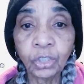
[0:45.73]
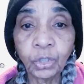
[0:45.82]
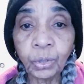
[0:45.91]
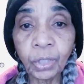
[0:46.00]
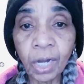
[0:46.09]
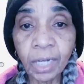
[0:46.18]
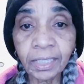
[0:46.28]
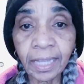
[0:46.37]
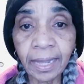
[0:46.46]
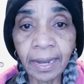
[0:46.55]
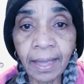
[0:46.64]
two dogs
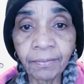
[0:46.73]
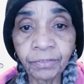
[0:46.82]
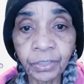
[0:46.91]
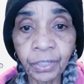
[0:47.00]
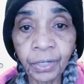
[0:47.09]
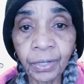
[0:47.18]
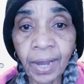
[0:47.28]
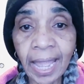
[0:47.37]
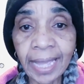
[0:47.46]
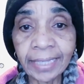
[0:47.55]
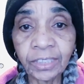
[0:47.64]
got after her
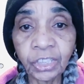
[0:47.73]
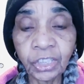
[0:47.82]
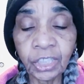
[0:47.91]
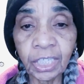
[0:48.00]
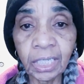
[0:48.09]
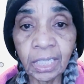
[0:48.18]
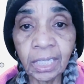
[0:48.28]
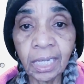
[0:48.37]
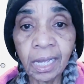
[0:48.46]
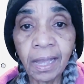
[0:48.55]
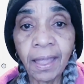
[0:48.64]
and she